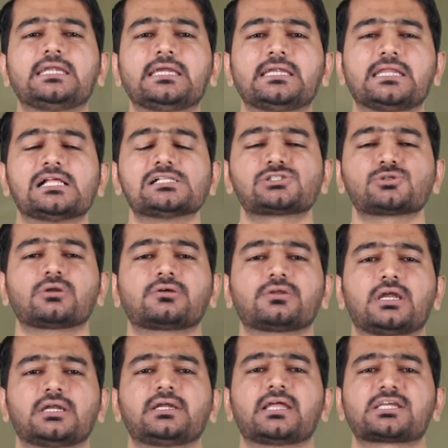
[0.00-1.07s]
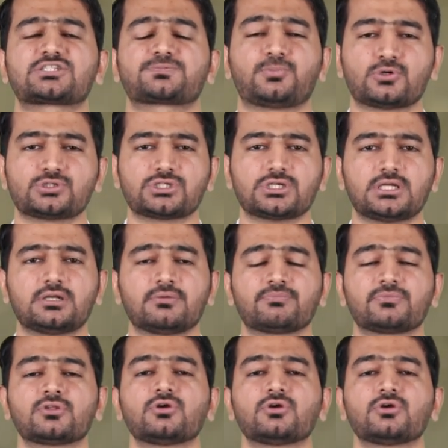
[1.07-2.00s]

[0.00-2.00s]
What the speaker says: details on credit exposure,